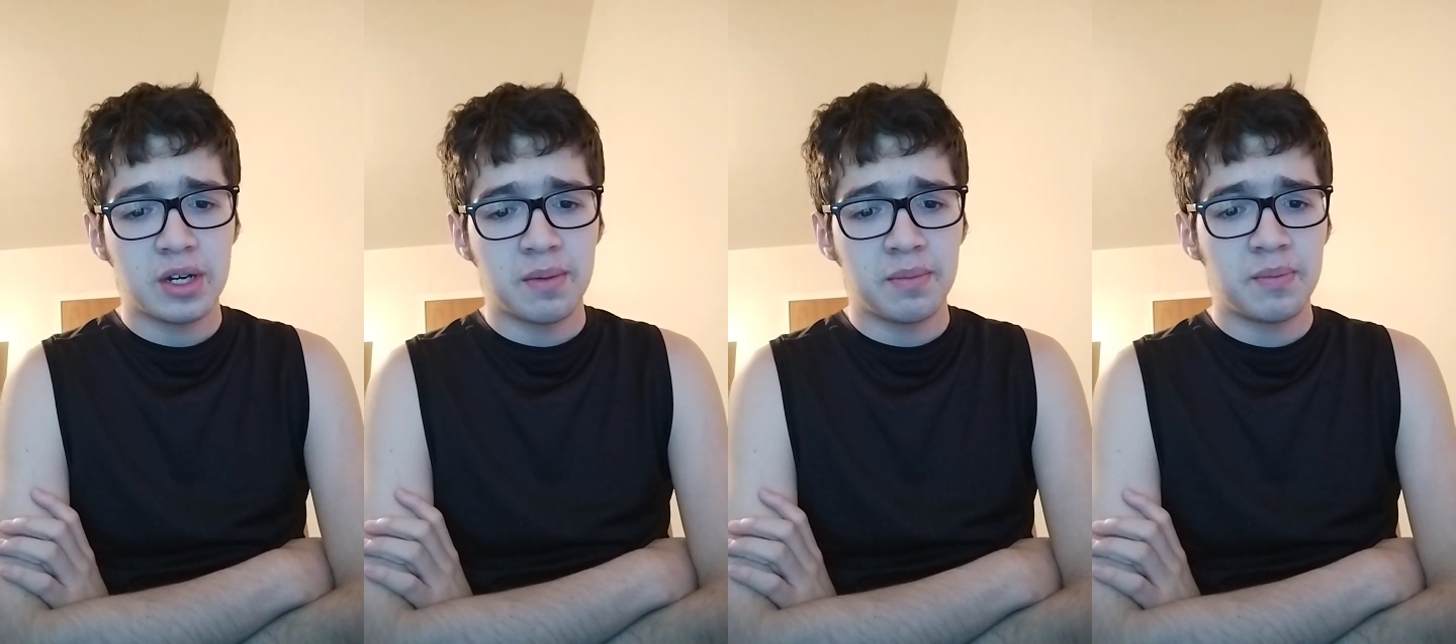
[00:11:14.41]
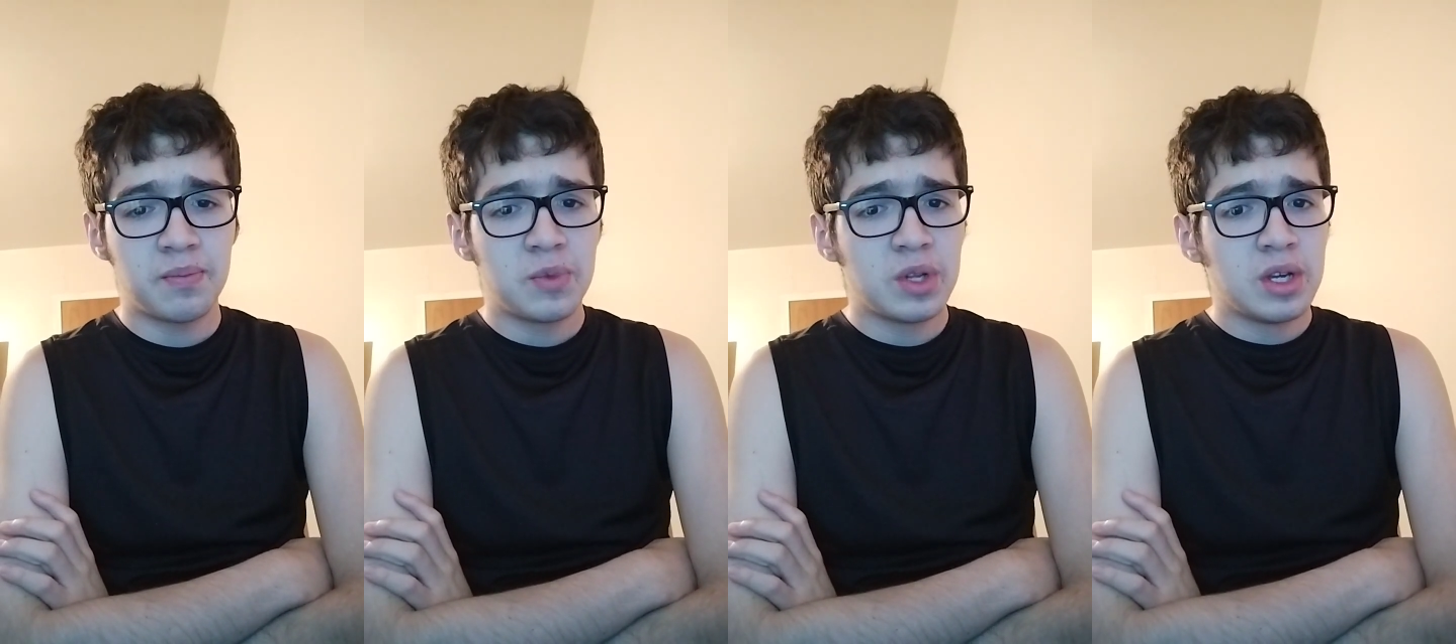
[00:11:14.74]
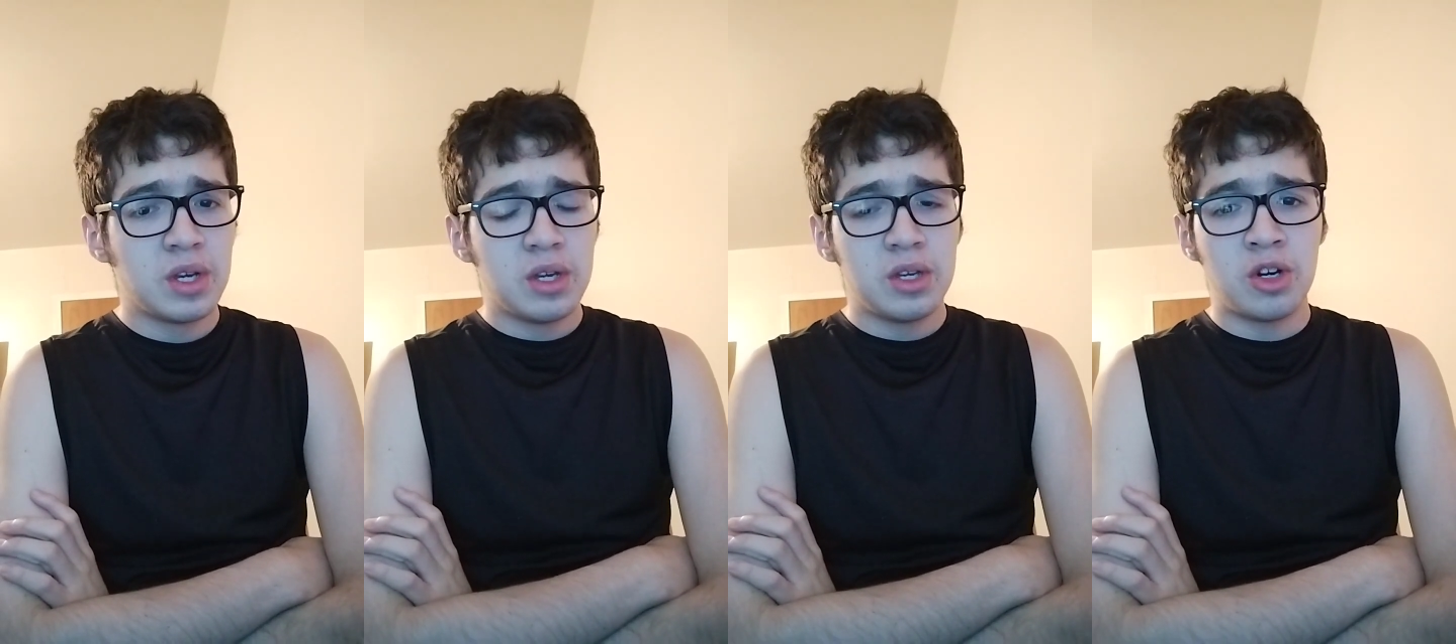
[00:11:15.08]
Um,
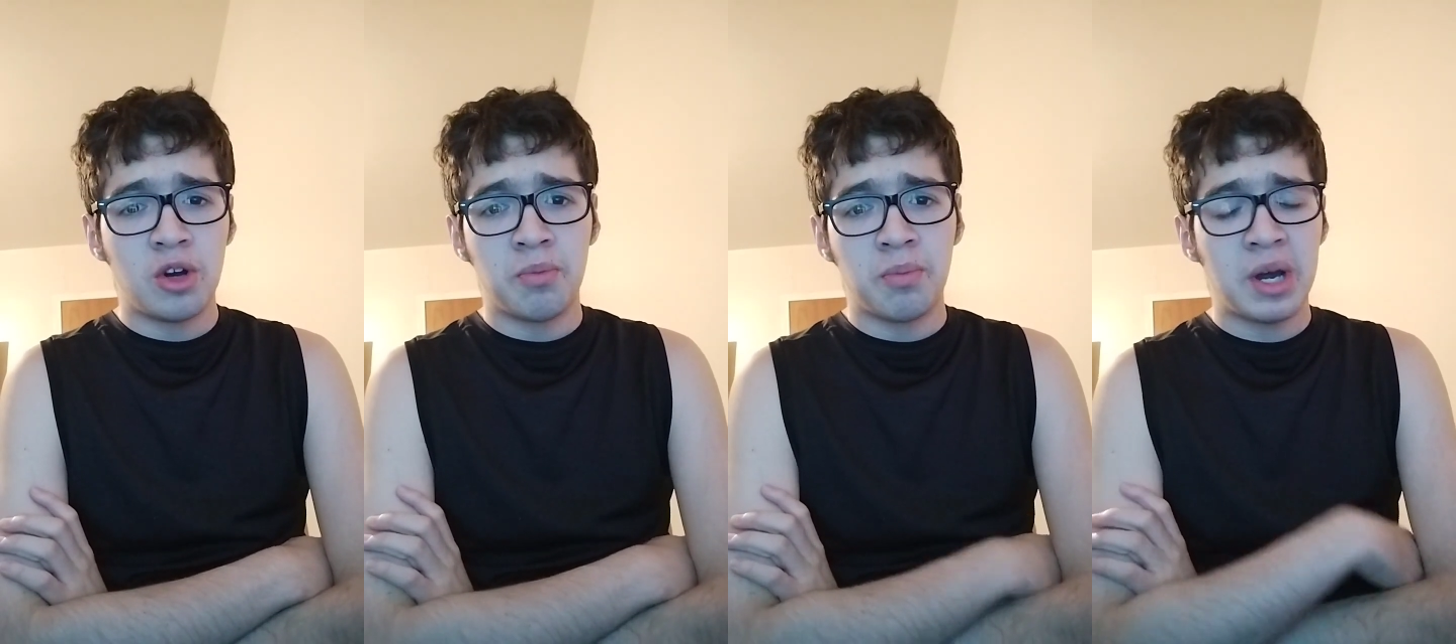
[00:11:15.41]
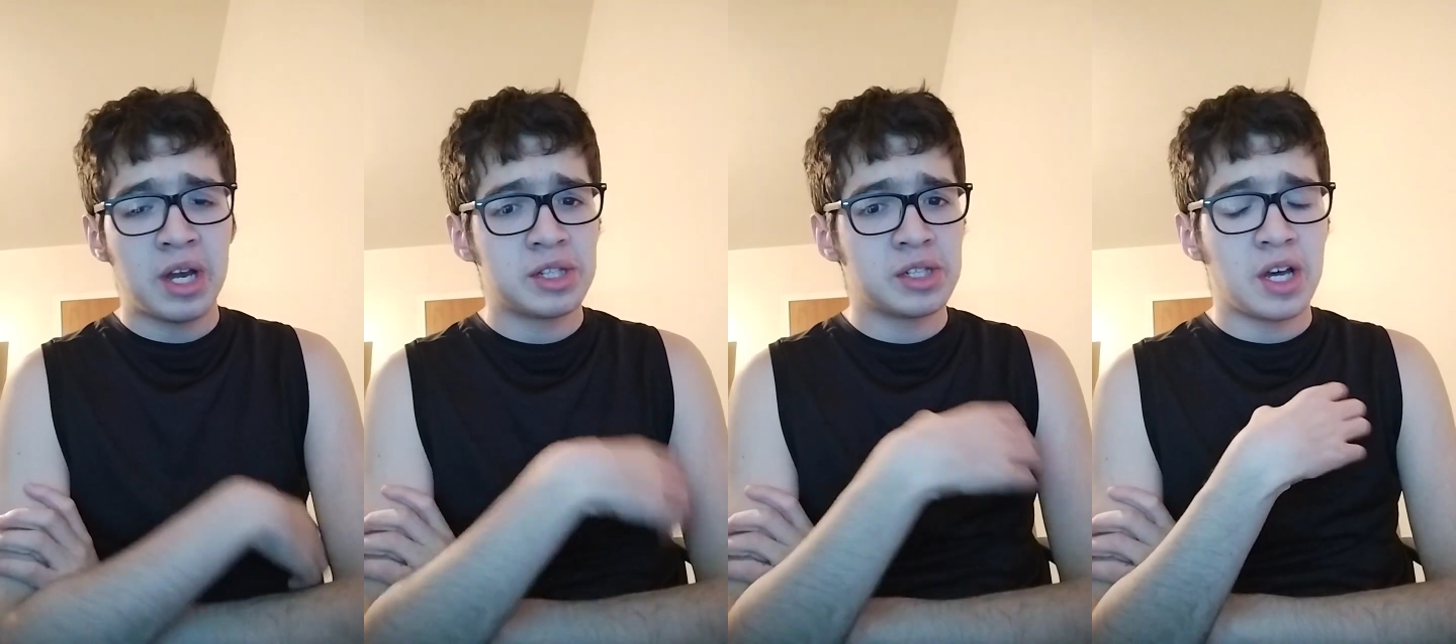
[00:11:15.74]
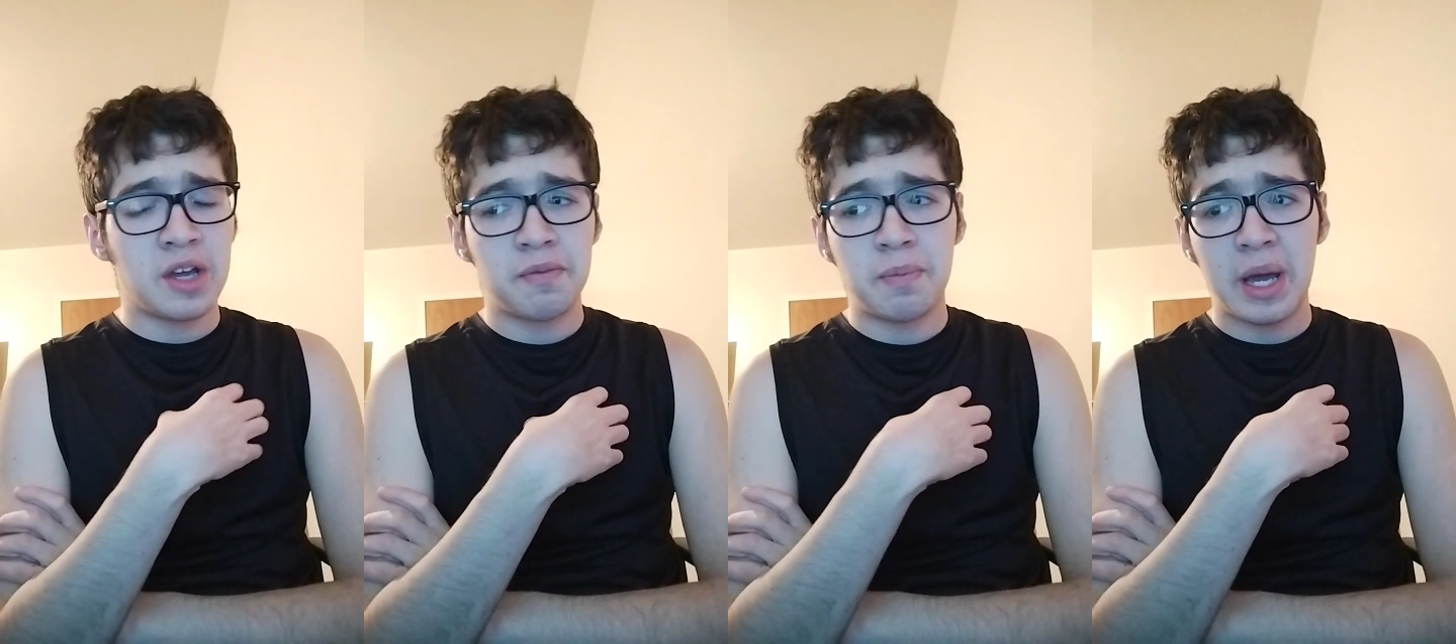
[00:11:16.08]
you know, my
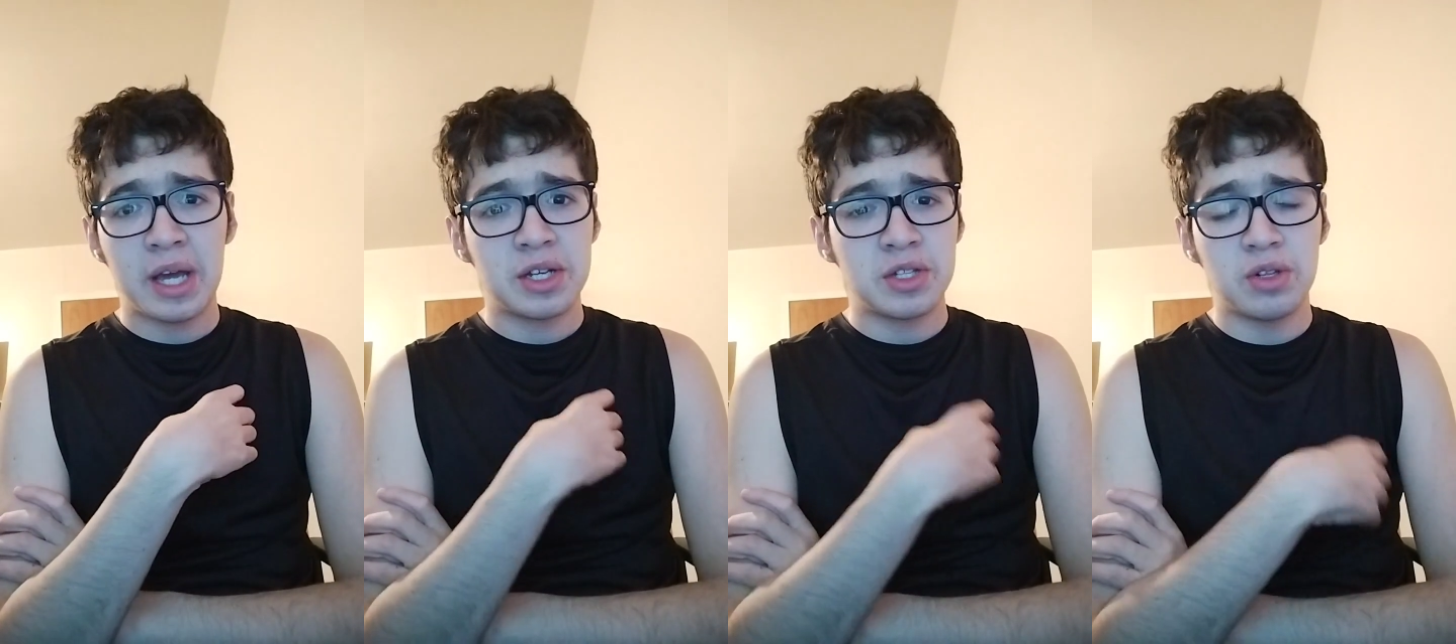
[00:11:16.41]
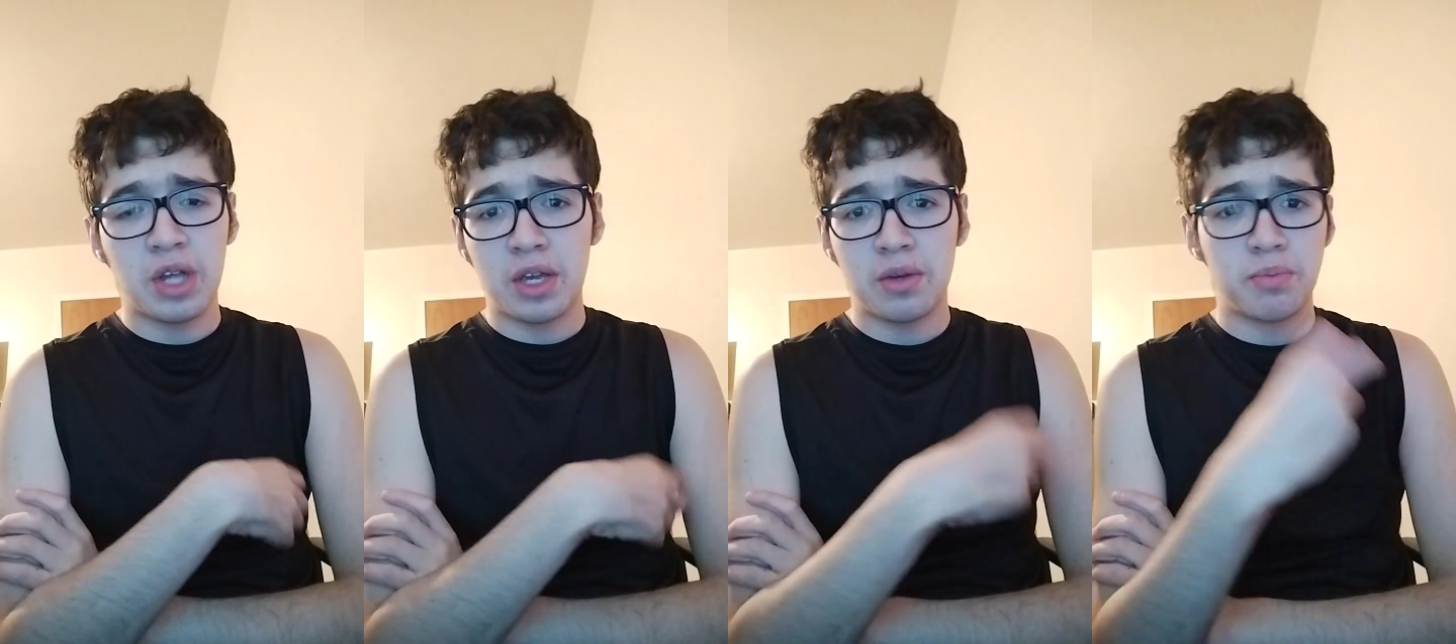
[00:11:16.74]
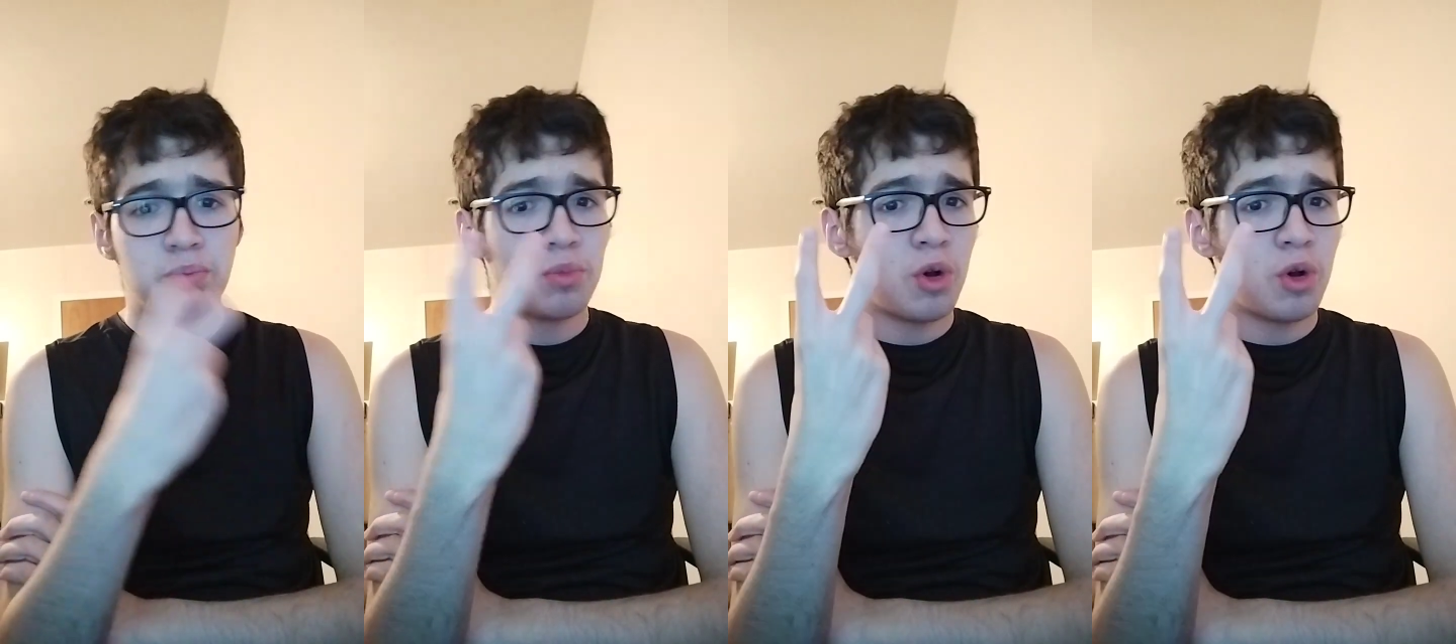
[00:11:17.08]
life back in like